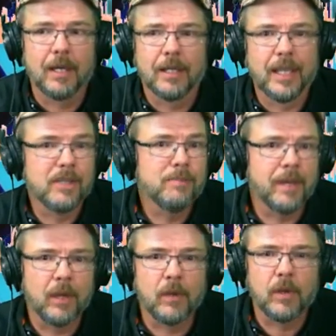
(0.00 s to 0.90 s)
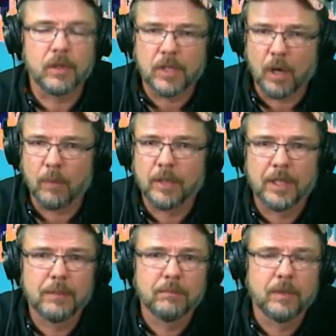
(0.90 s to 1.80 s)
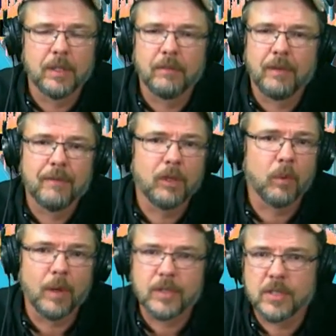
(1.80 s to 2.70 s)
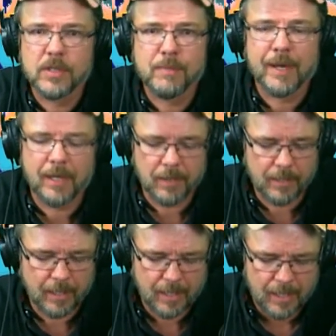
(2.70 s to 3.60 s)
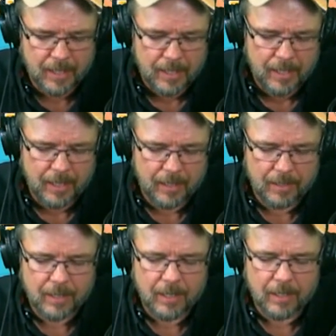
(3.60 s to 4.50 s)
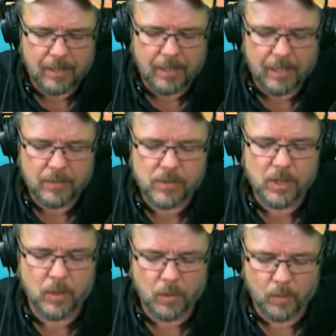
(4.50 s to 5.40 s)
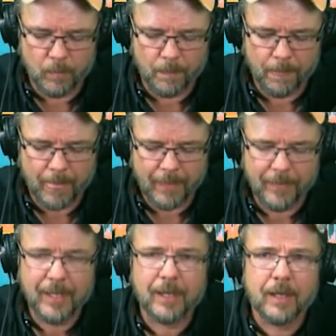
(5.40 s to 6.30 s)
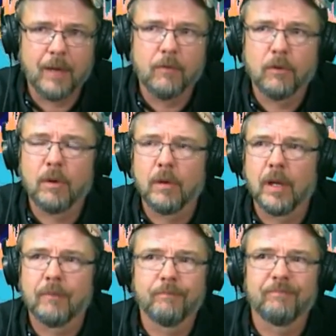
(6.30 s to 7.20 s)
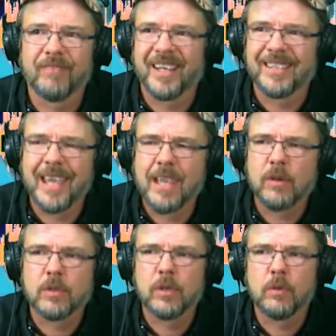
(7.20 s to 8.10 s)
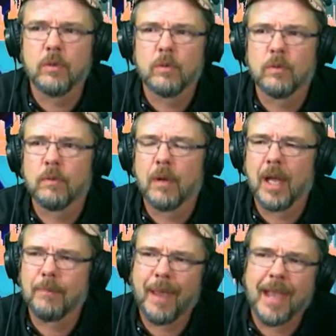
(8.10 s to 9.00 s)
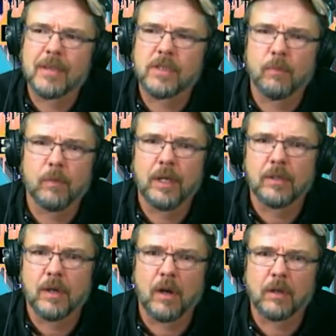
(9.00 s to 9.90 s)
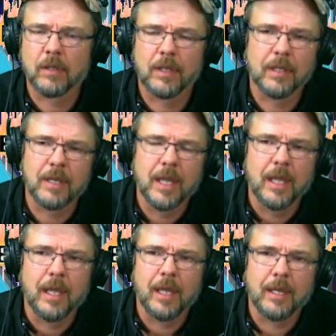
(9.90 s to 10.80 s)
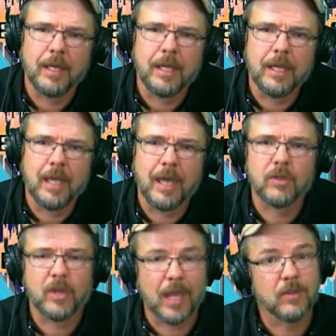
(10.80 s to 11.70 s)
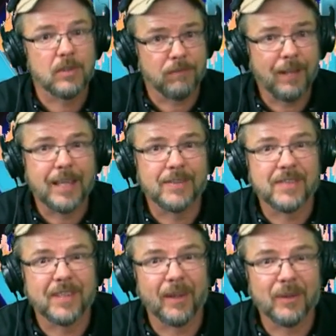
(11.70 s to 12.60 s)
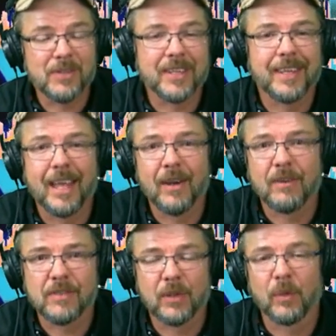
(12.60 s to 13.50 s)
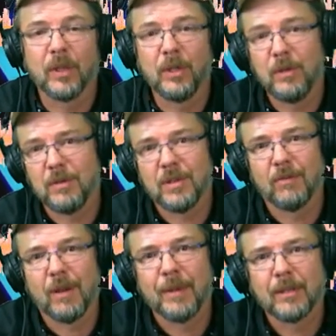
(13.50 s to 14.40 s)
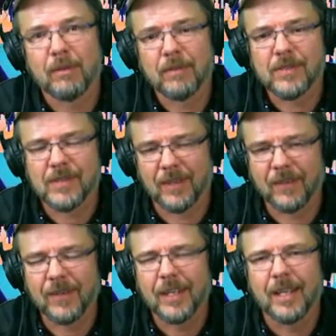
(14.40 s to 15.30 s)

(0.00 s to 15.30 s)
he's been here. You could talk with him, if you have any questions about anything. And so I think over a day or two had passed, and we had talked, and he had changed his flights. All of a sudden now, instead of going to Houston, Rabbi Tovia Singer